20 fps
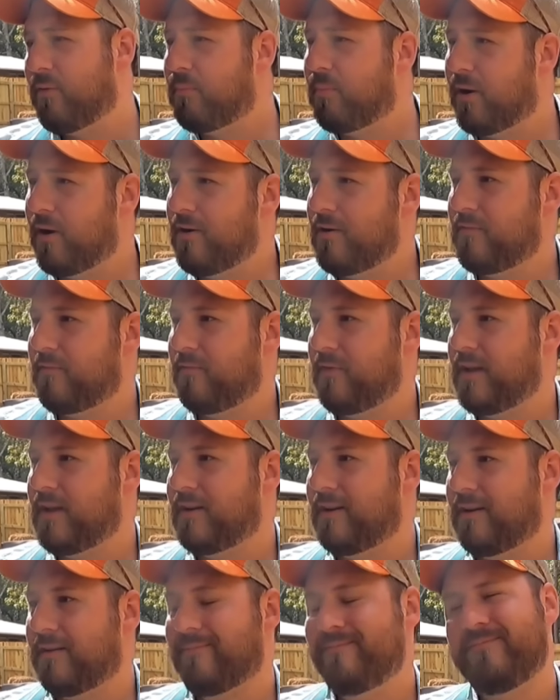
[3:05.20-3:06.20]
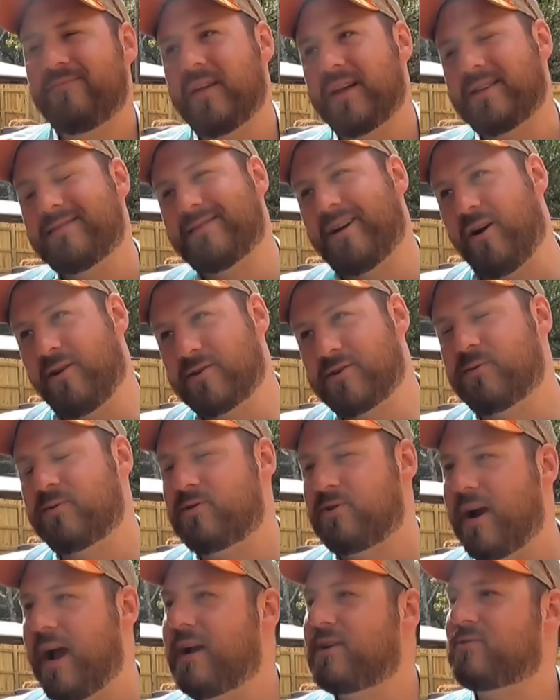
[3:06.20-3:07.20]
have a bird feeder that also
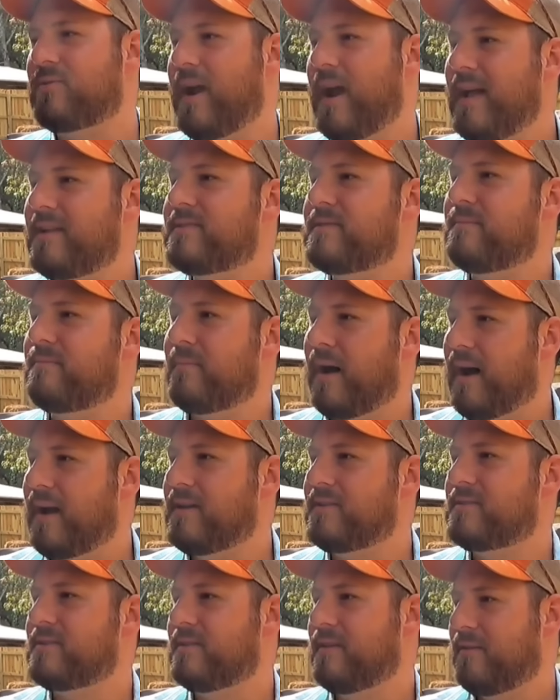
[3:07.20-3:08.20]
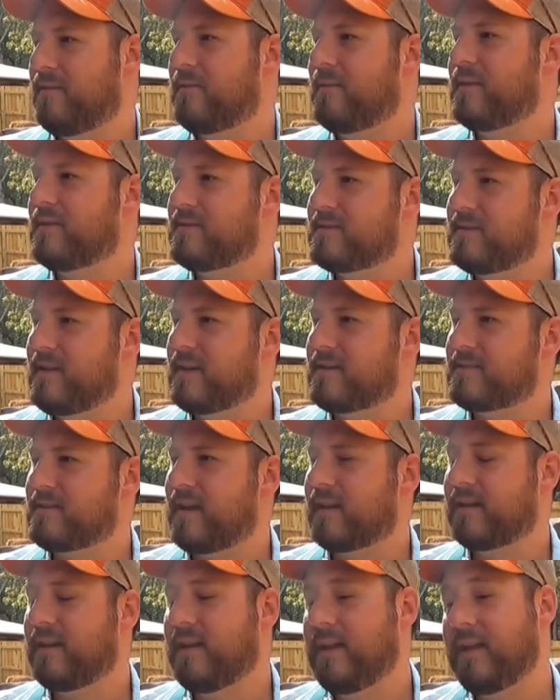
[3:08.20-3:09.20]
attracts rats and mice and other things snakes
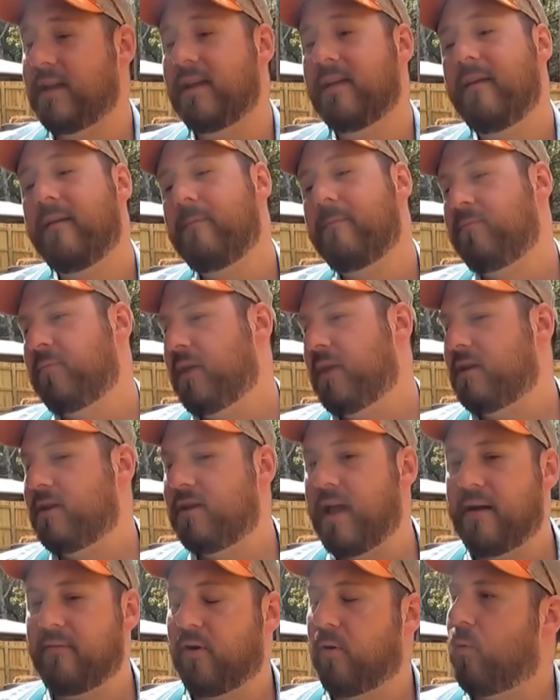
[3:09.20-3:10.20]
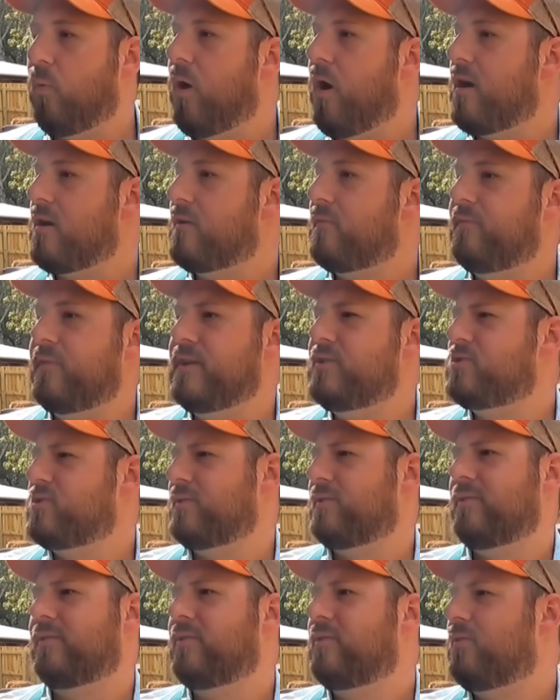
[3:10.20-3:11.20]
like to eat. You have a water
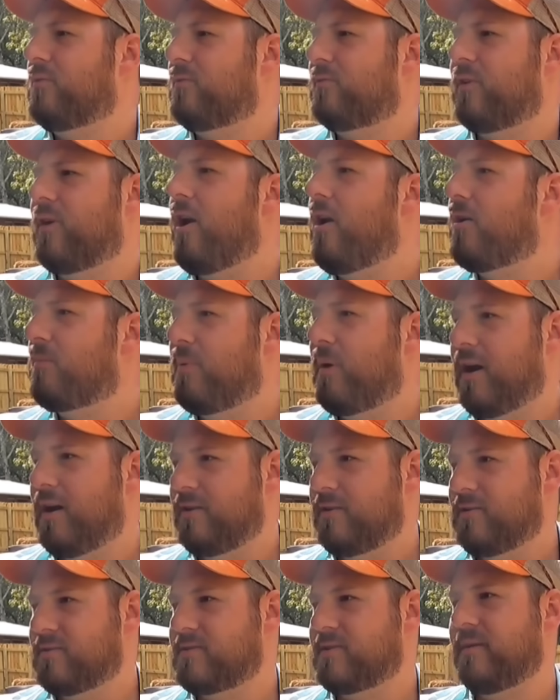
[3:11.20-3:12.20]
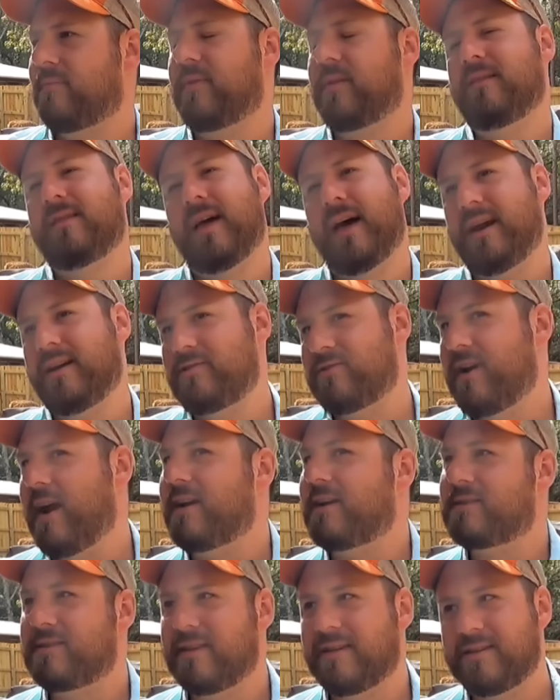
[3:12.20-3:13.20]
feature, a little frog pond or something that
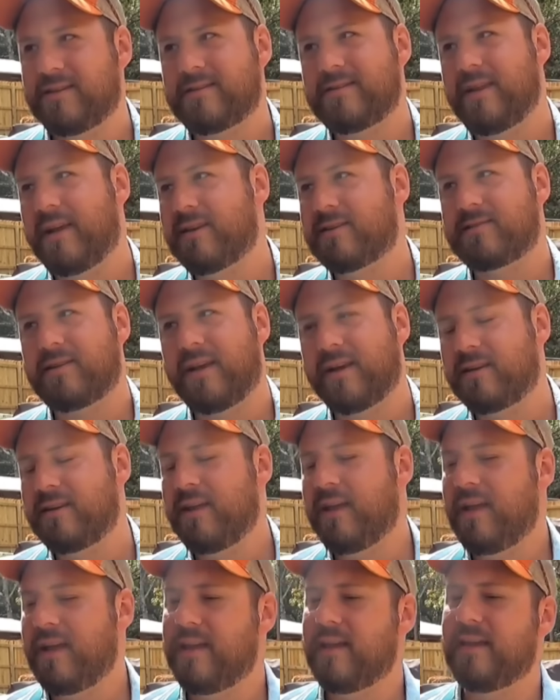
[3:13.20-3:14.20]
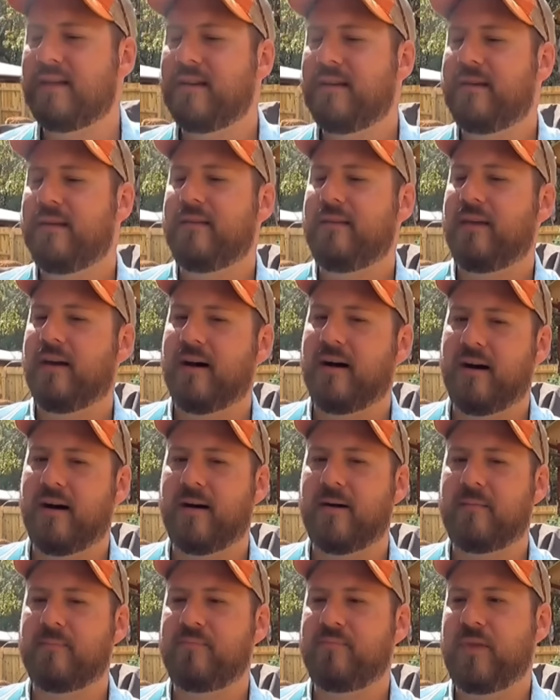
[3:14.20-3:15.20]
attracts things snakes like to eat.
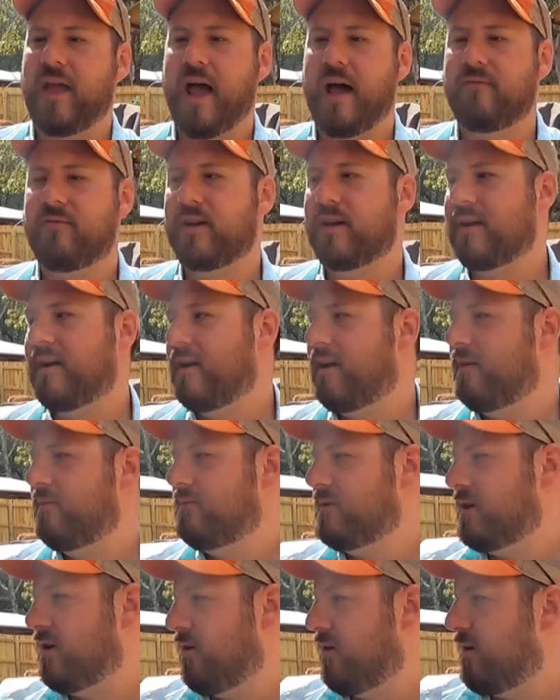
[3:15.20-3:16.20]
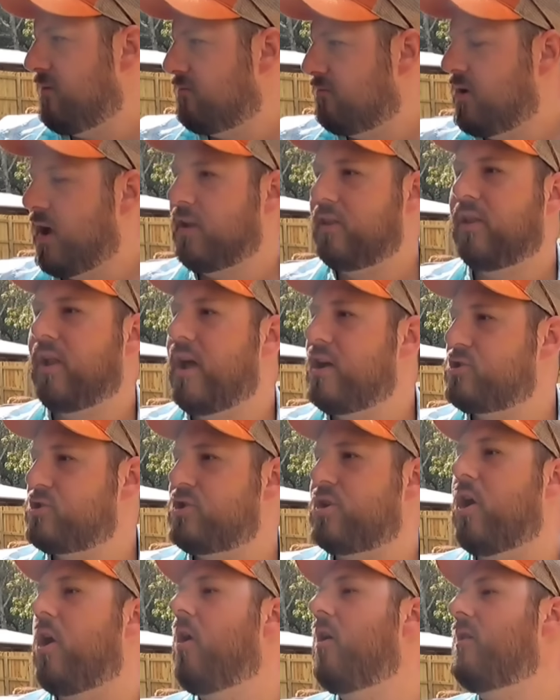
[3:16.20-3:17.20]
Having a
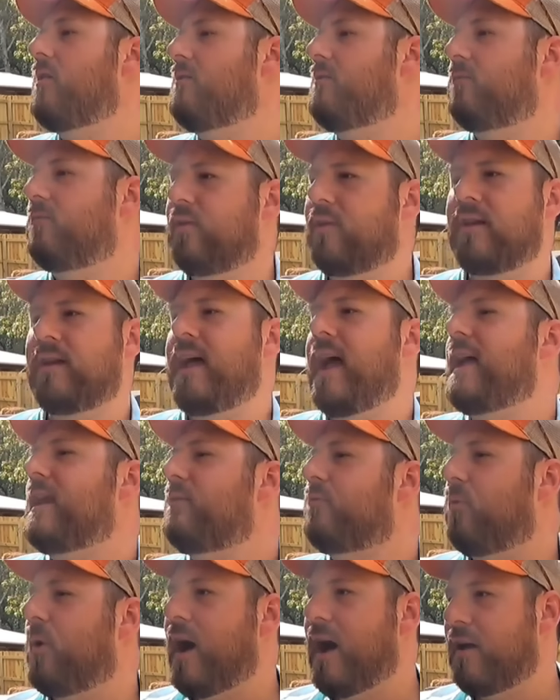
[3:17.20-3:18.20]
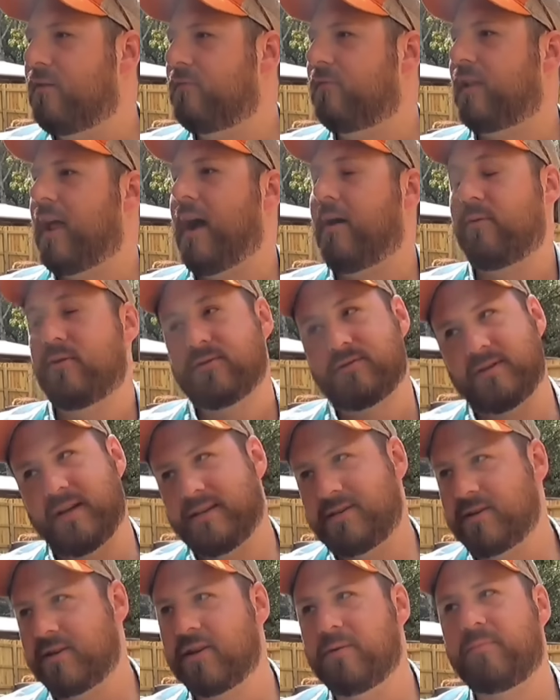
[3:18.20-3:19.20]
lush garden full of native wildflowers,
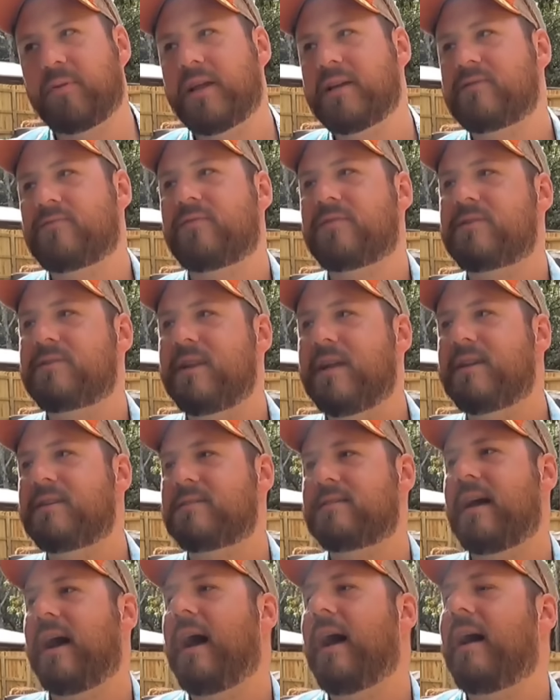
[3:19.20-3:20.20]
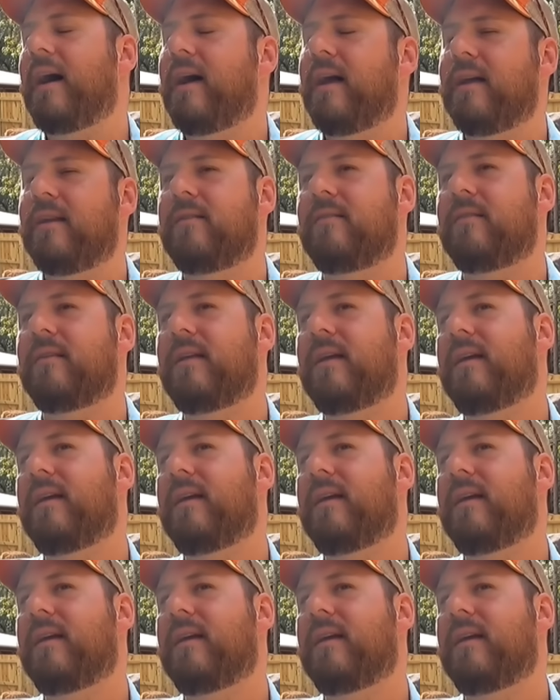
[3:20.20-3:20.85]
that's a good place for snakes to hide.